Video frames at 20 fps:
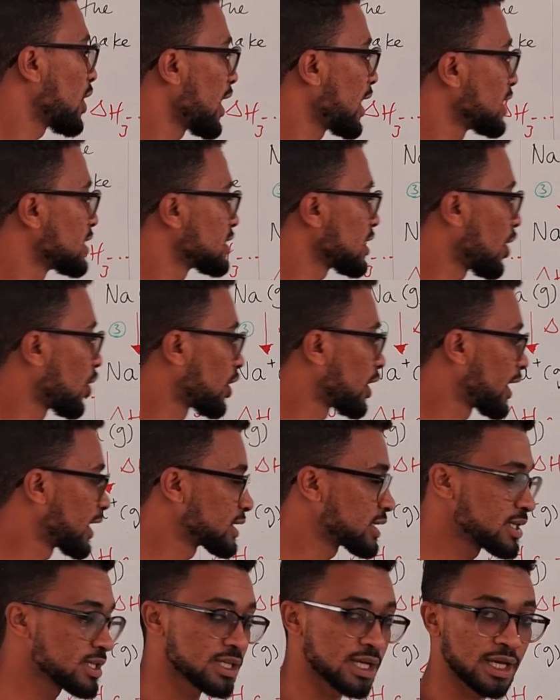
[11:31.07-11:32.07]
to get our
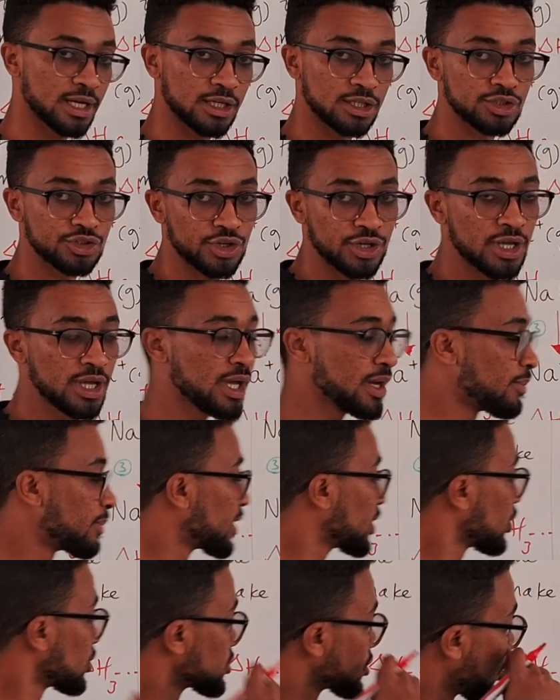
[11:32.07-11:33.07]
lattice energy,
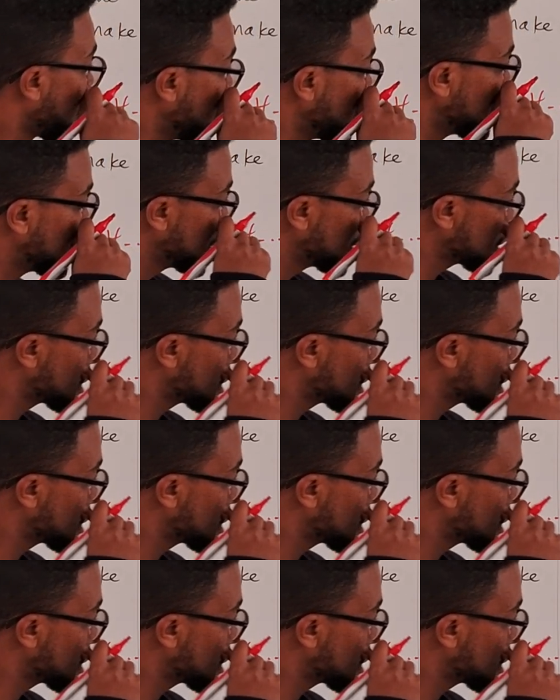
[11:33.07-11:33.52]
because all